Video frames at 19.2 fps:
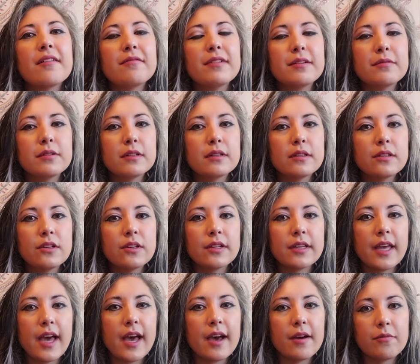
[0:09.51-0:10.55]
We will
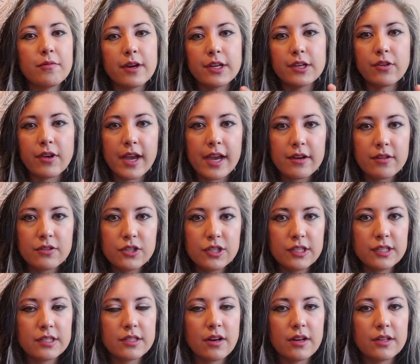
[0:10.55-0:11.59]
look at where your
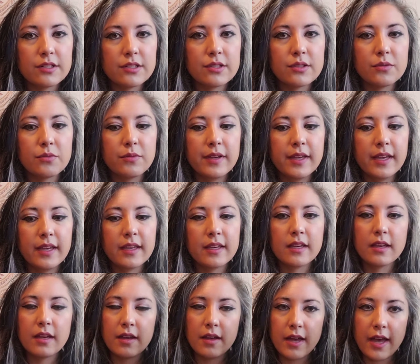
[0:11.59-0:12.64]
energy starts the week,